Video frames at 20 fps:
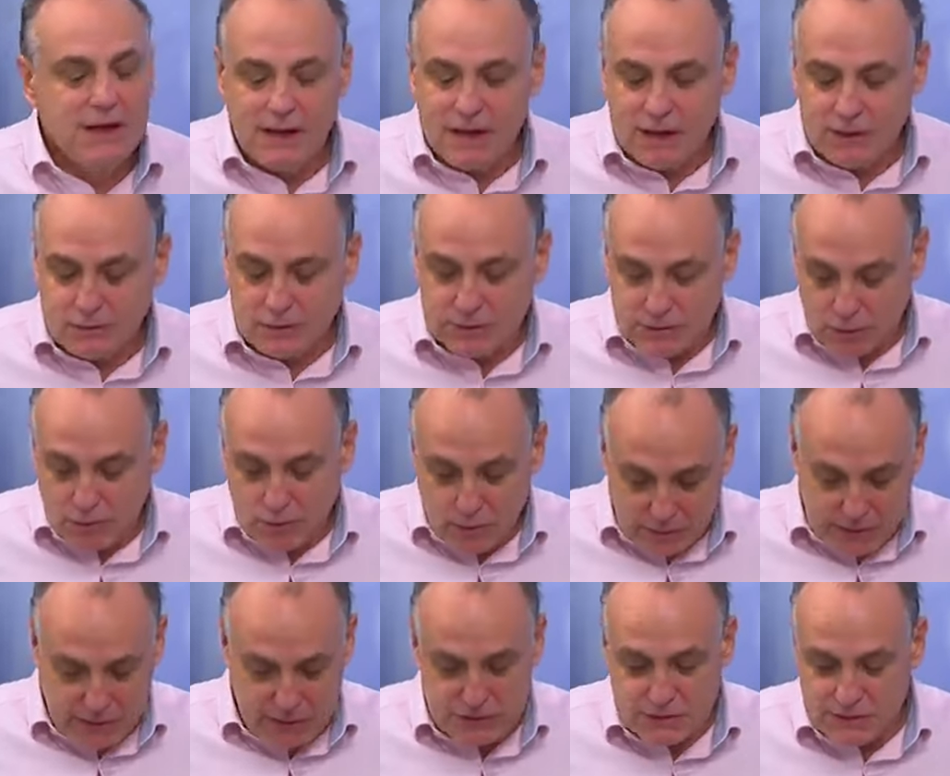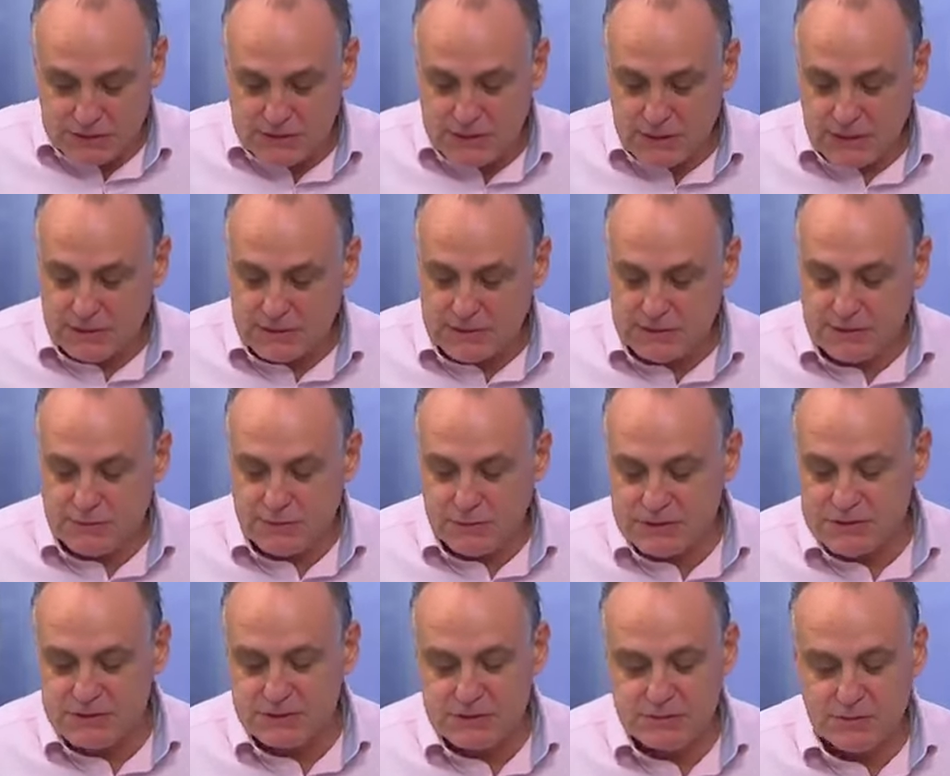It was called, as you said, it's the
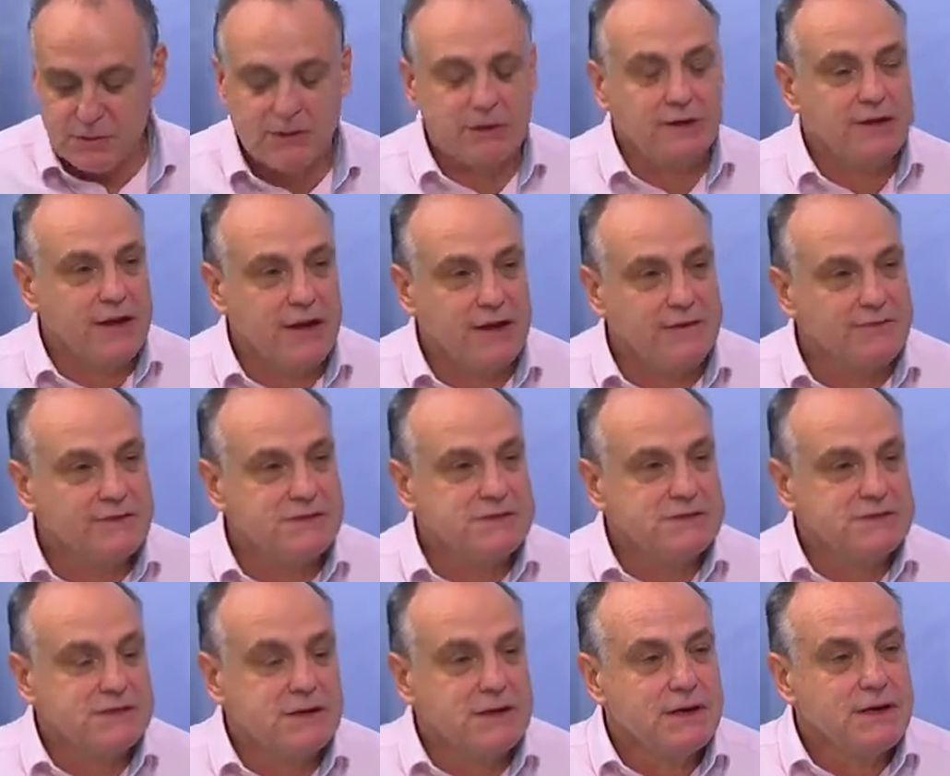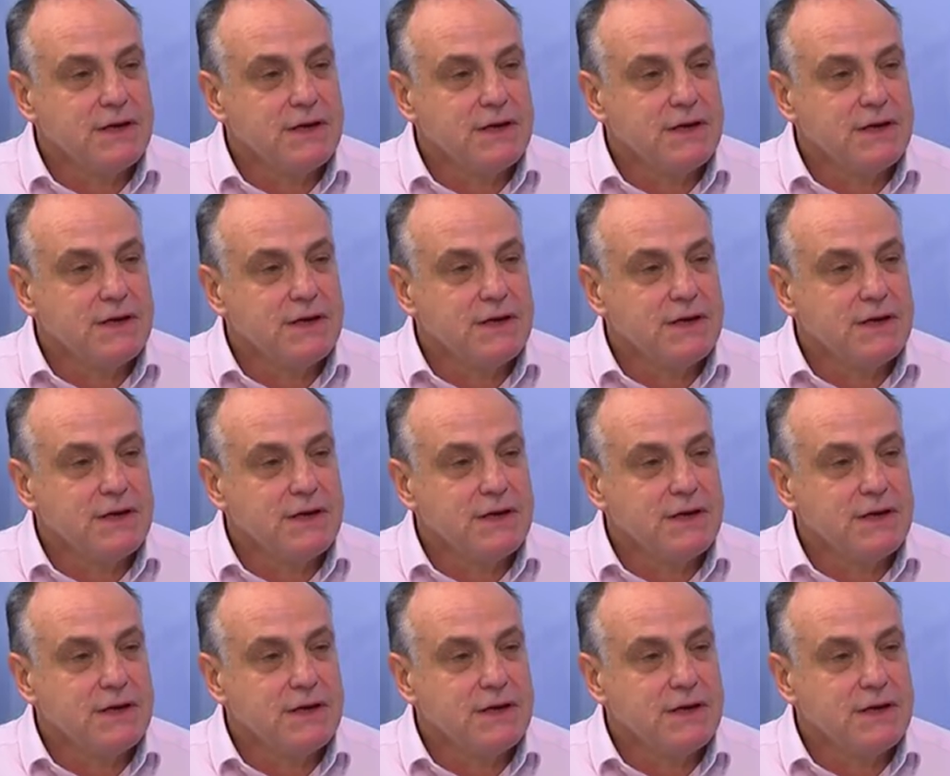business model canvas.